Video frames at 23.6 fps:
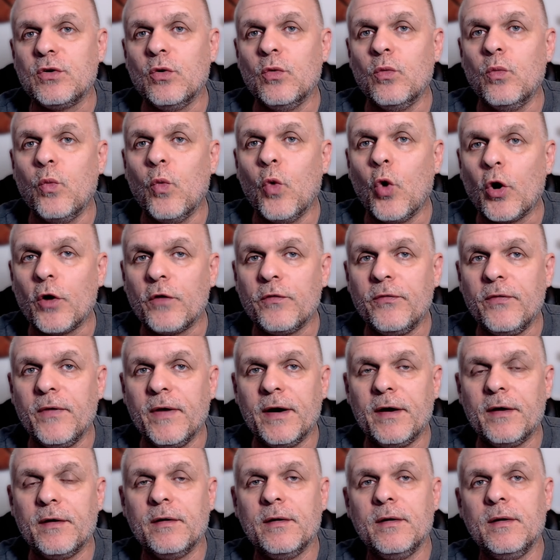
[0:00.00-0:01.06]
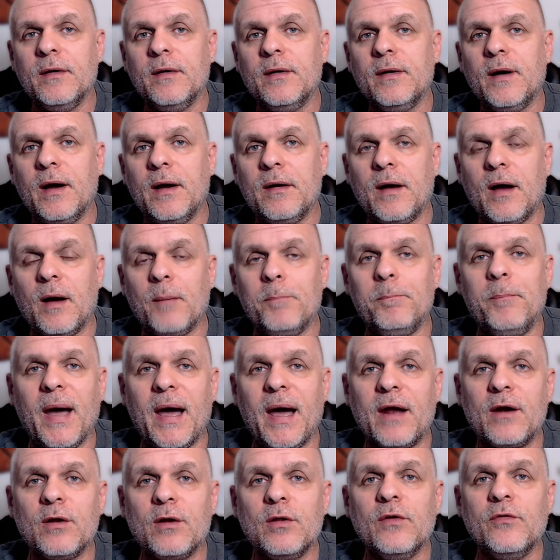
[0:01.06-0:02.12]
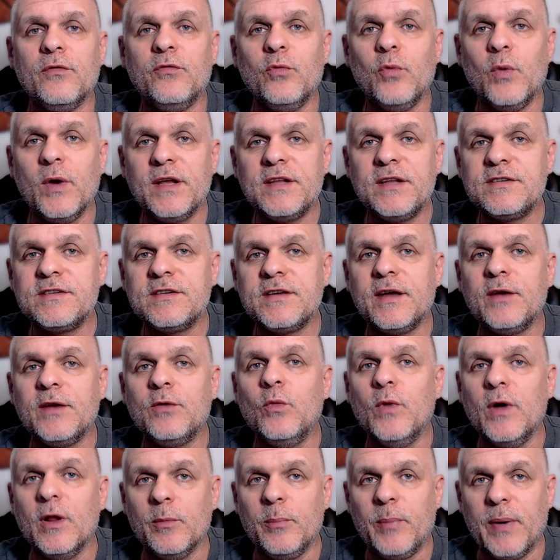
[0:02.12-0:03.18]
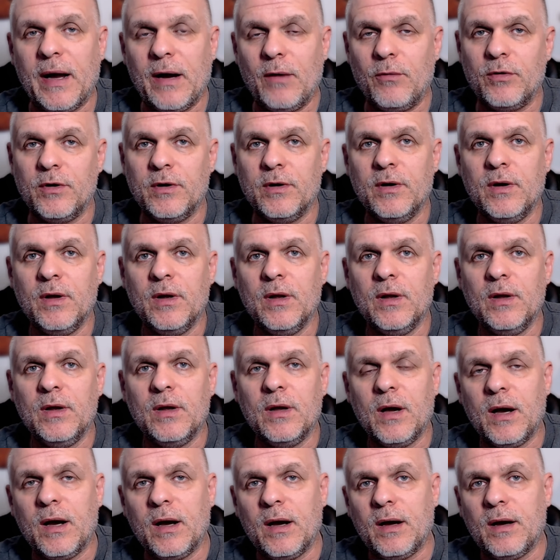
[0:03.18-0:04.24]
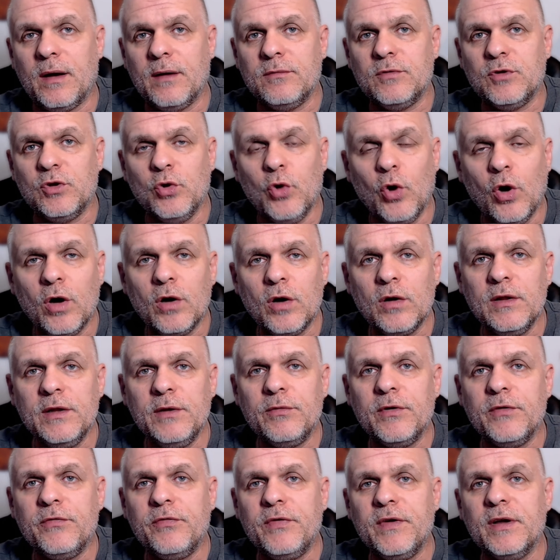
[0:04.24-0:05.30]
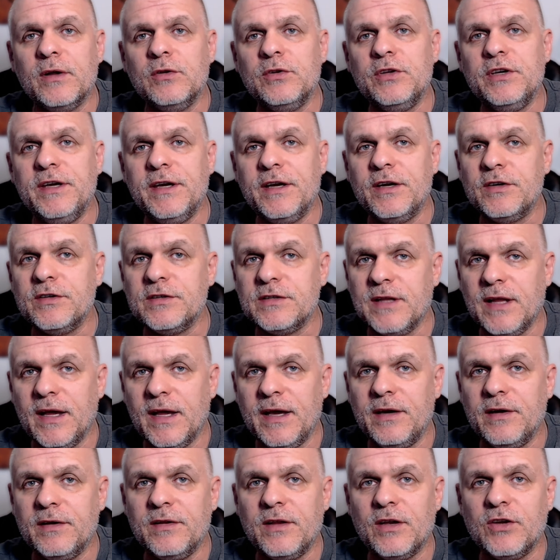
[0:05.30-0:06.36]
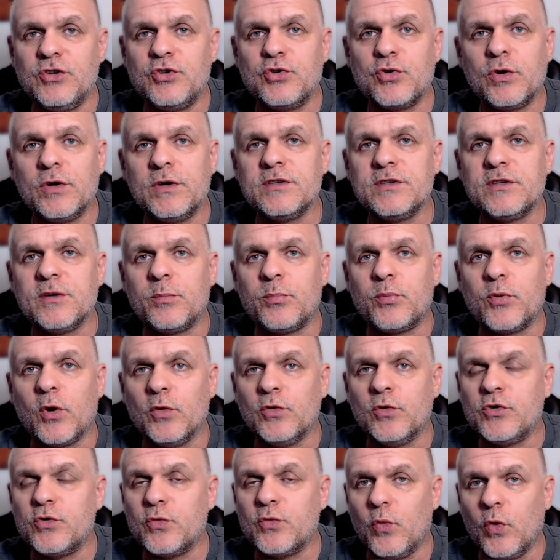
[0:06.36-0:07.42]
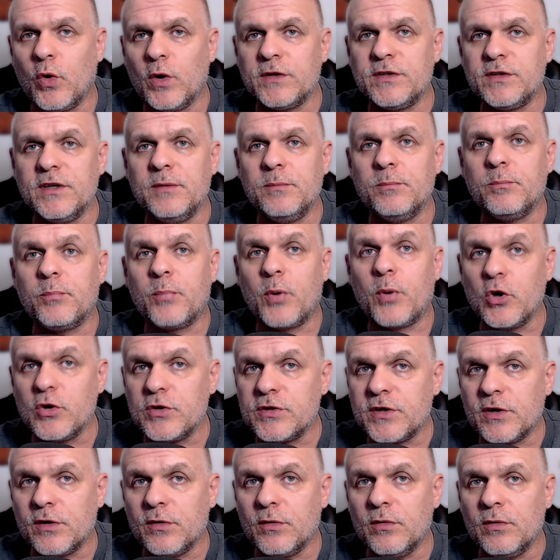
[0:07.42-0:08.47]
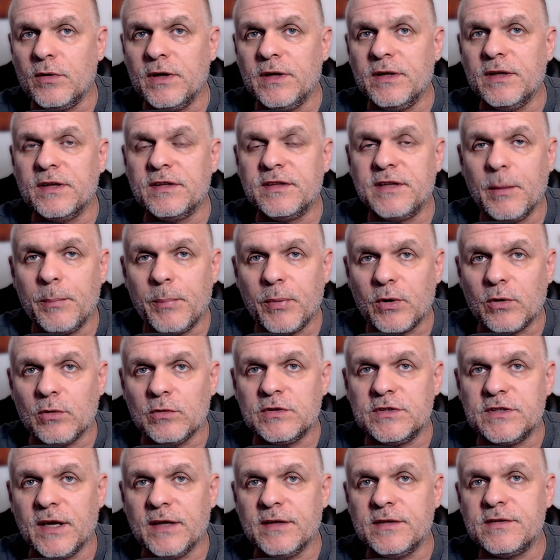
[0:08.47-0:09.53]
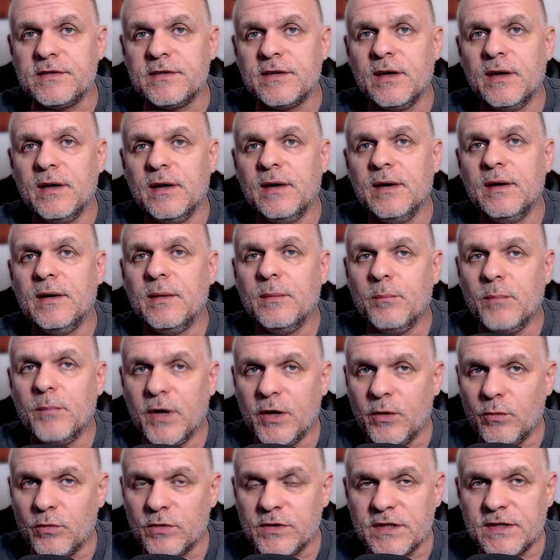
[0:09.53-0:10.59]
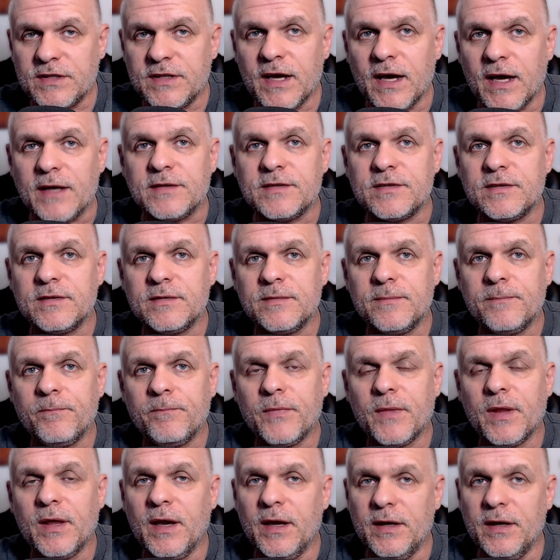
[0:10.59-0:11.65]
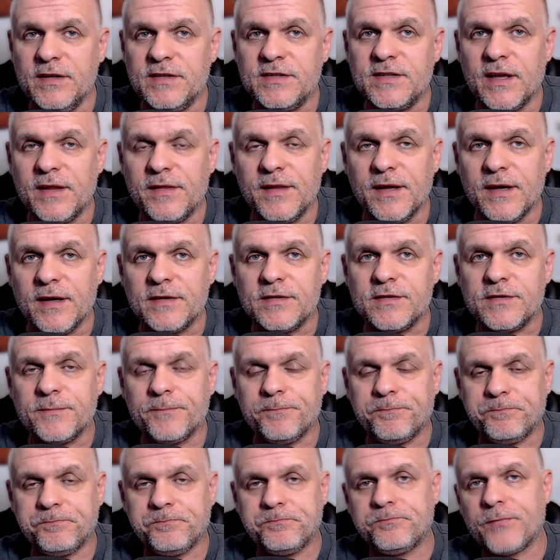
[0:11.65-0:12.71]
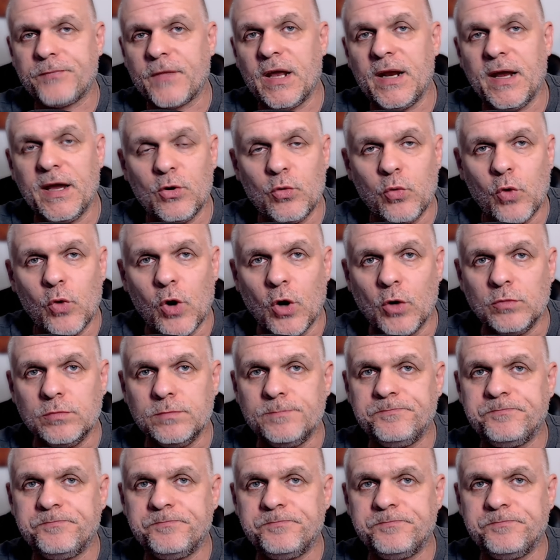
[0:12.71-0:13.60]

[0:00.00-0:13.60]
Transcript: warfare, a battle of wits and willpower. Longley revealed years later that Jordan's approach wasn't personal in the typical sense, but it was a test. And he said this, and I quote,